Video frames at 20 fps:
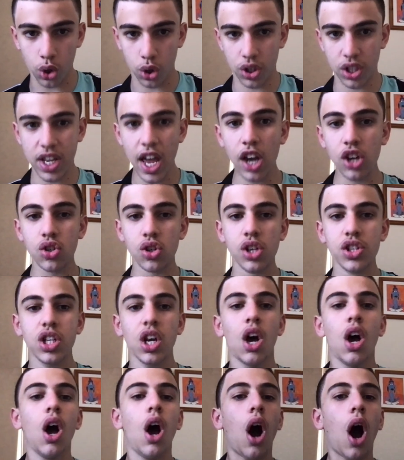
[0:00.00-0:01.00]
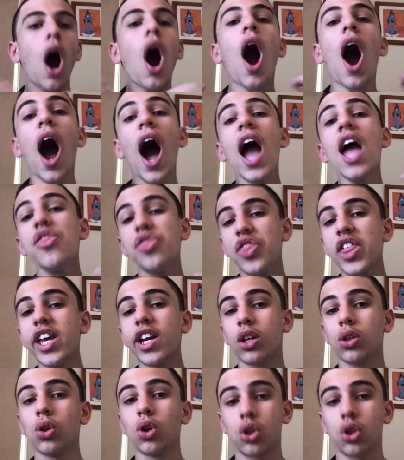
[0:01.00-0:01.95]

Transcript: The textures, I think, look